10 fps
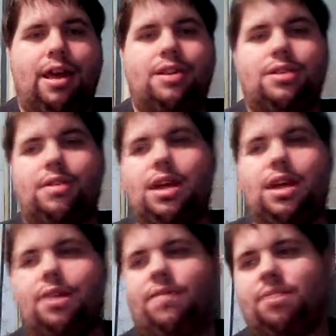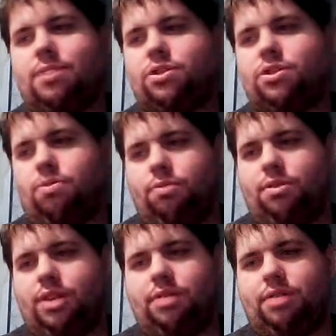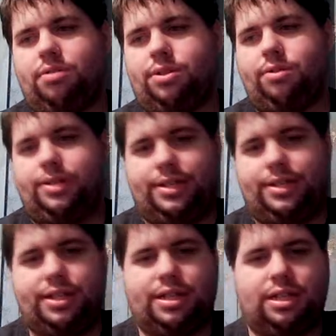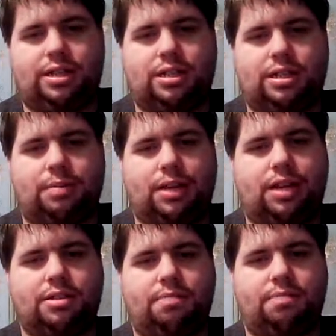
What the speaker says: And then you have a bunch of world leaders who are insisting the Decepticons are